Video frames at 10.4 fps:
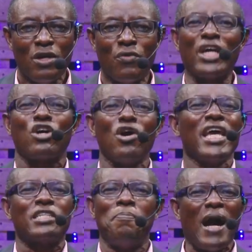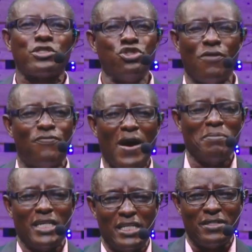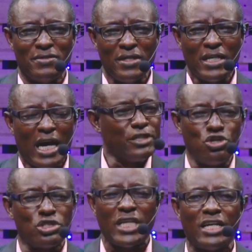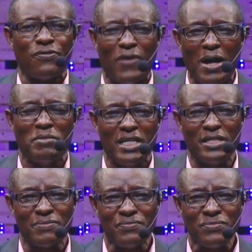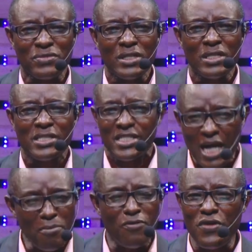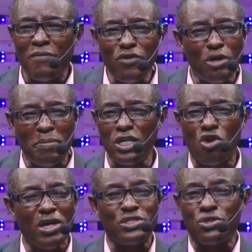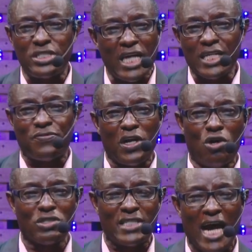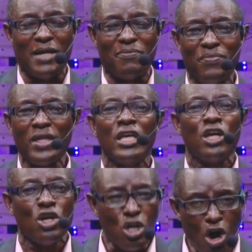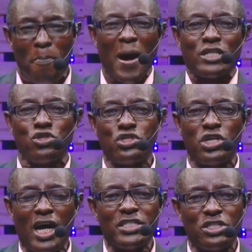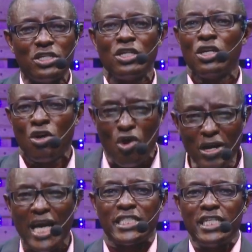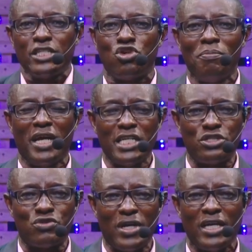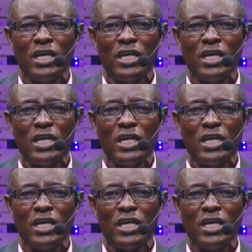Reconnect back to your family and to your church family. Some of you have not been going to church for a long time. Go back to church. Connect into ministry.